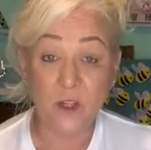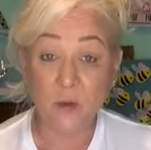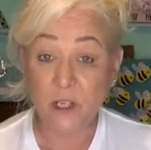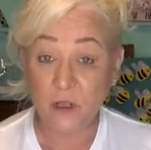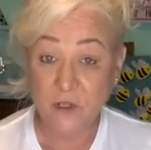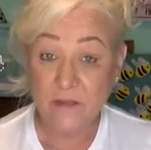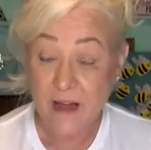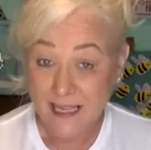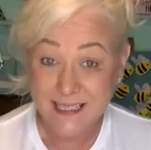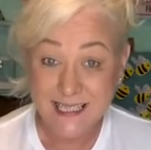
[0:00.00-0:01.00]
you can use
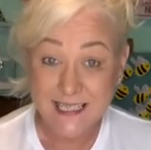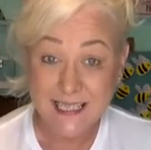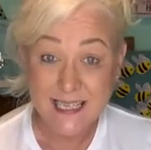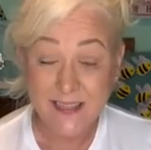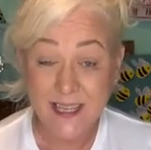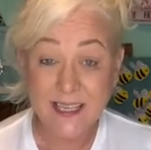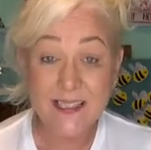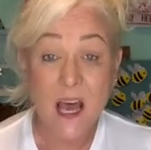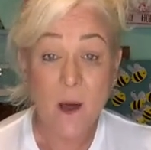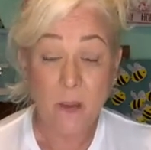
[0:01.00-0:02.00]
fondant in
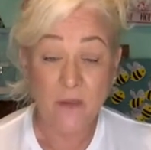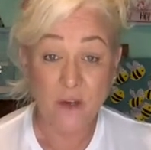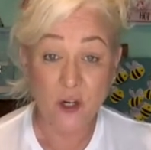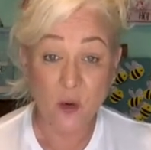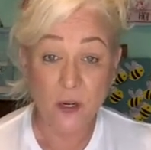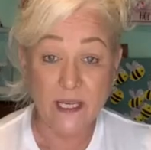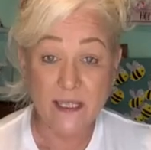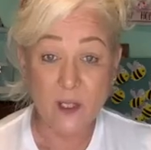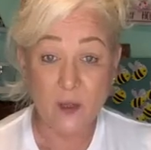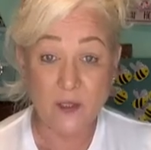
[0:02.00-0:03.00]
these but if you're going
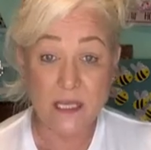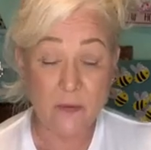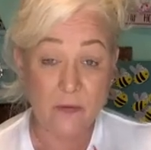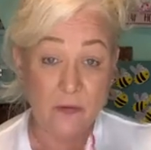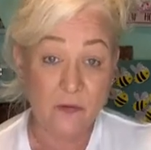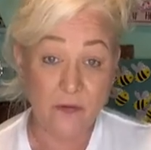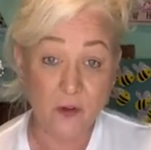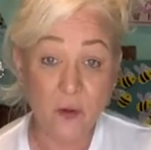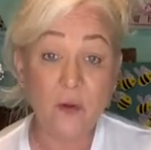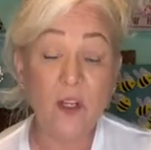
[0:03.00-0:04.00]
to use them for
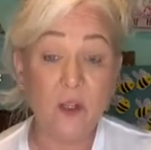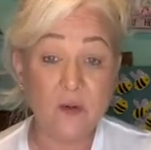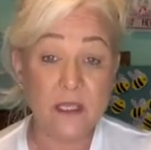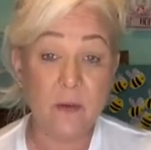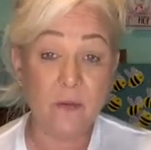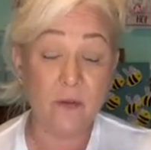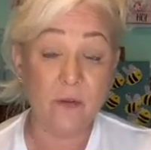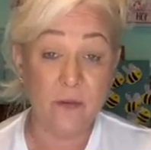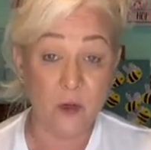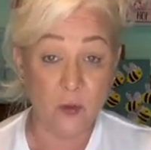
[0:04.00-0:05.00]
food use them for
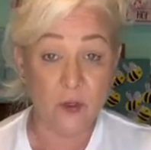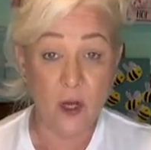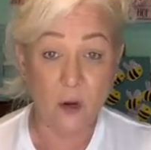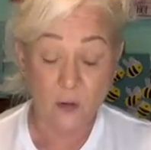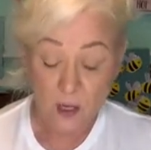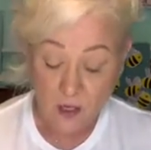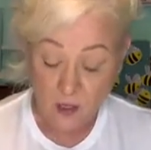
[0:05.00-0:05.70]
food don't